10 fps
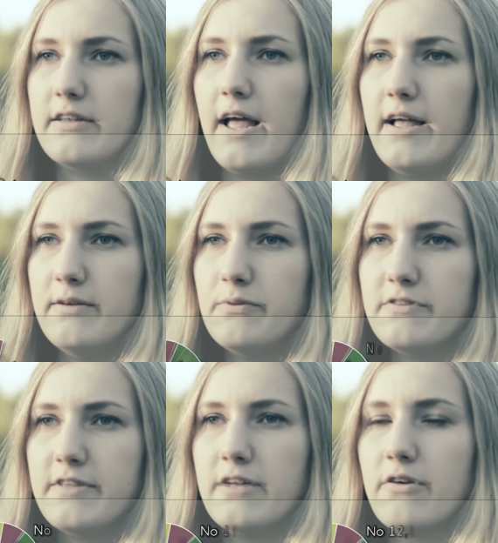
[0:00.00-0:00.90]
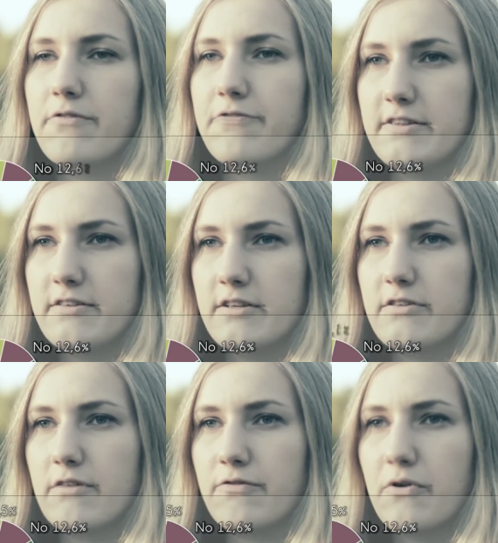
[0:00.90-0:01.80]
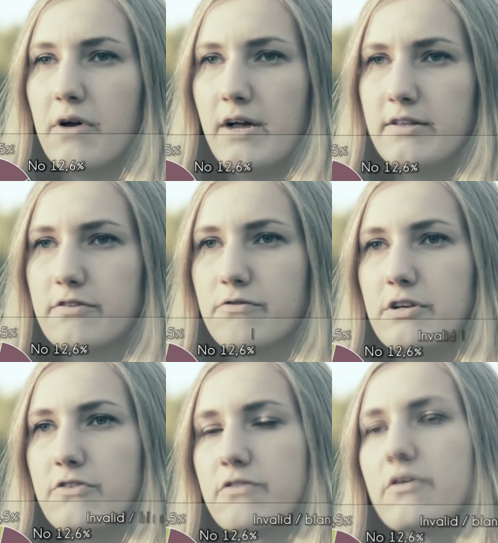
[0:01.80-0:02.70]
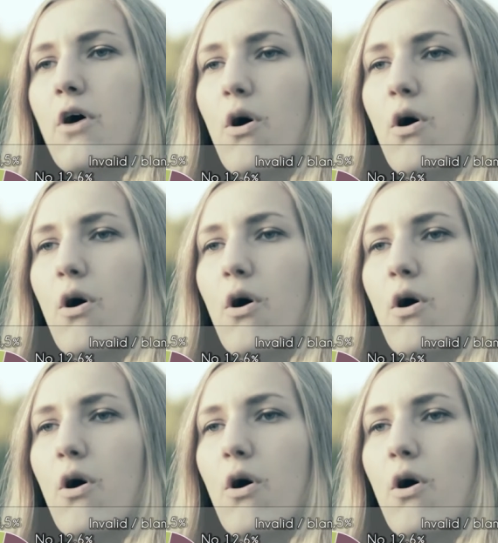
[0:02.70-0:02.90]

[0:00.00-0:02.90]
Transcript: 80% of residents of Lugansk regions